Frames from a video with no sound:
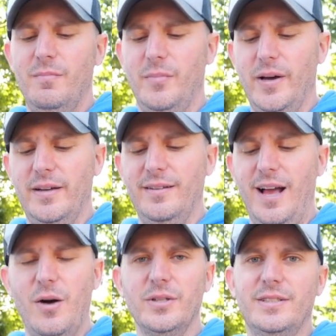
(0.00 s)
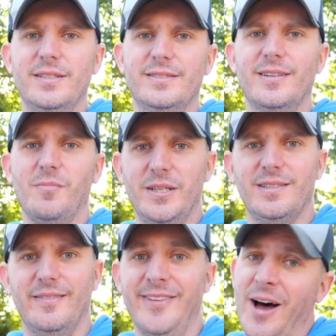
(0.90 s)
but I would consider
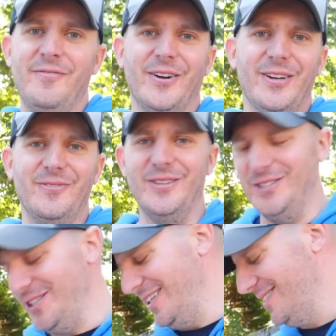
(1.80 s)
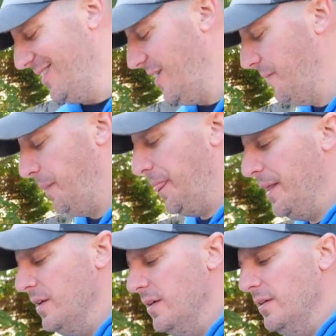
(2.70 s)
myself not very good with a jigsaw.
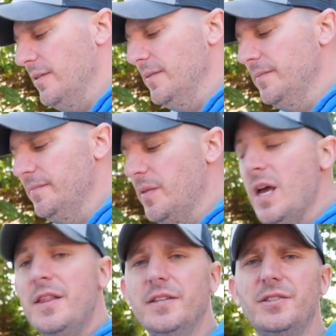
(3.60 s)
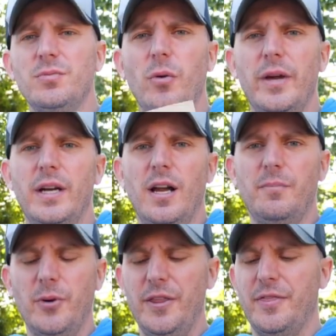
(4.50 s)
This is what we ended
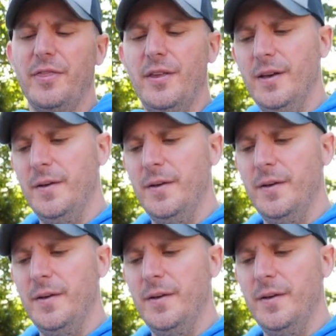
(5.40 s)
up with.